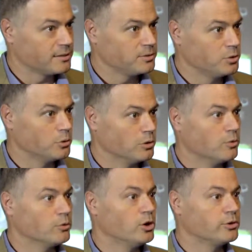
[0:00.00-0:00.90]
your
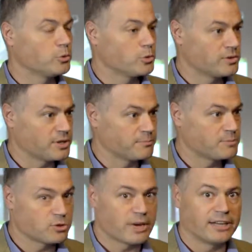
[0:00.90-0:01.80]
overall sourcing
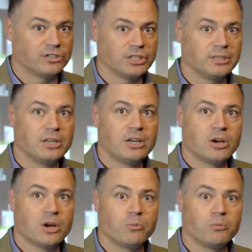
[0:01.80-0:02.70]
strategy.
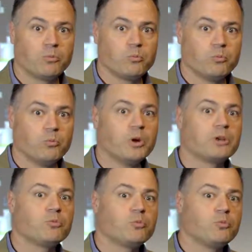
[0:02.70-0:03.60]

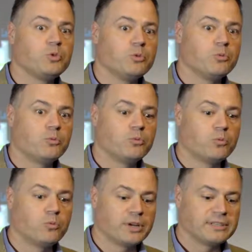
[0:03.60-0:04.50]

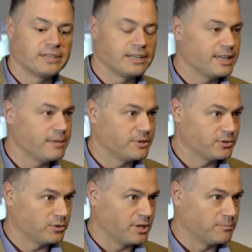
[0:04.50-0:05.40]
What is going to keep us
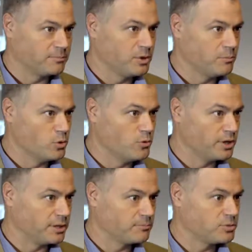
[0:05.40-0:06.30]
from
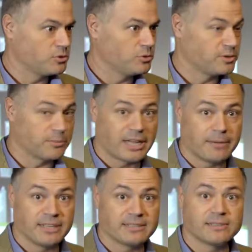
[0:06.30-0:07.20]
moving to supply
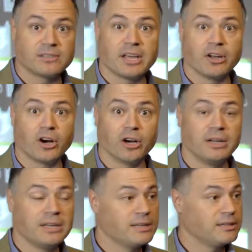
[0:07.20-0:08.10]
bases that are
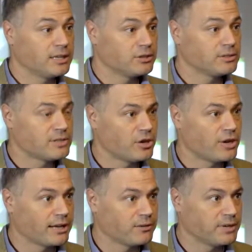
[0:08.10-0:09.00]
in countries that are
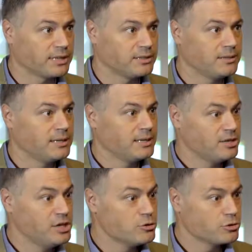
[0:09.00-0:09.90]
not affected?
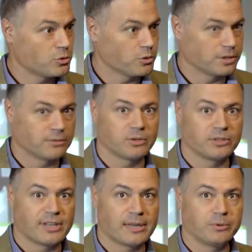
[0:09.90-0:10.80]
Nearshoring, for
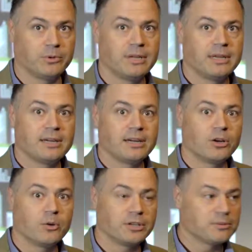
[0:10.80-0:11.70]
example,
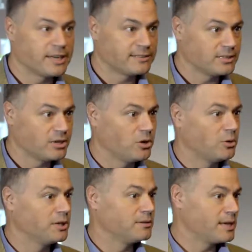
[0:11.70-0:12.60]
going to Mexico
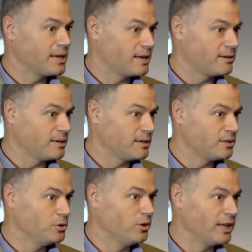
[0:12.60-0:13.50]
and
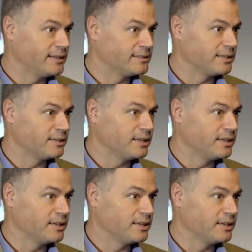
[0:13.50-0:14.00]
utilizing